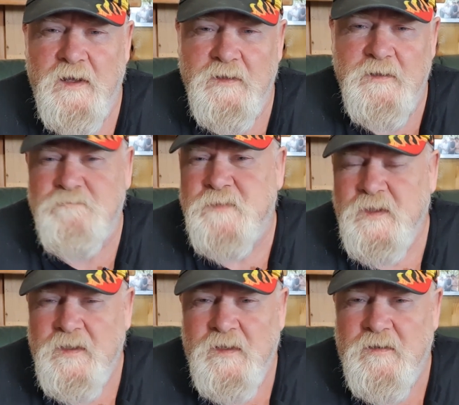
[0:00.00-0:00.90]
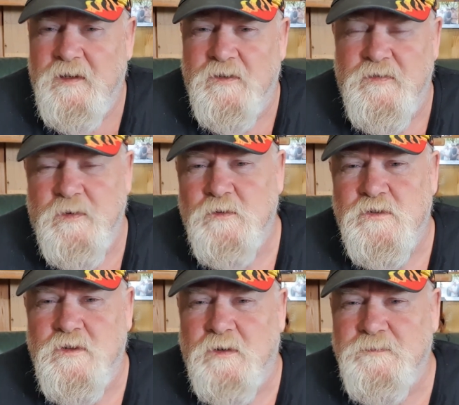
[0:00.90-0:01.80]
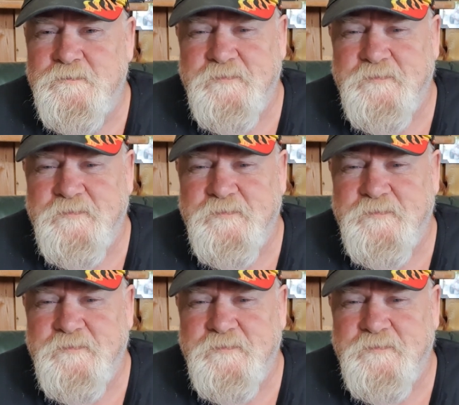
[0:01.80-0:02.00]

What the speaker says: And then the next fuel stop,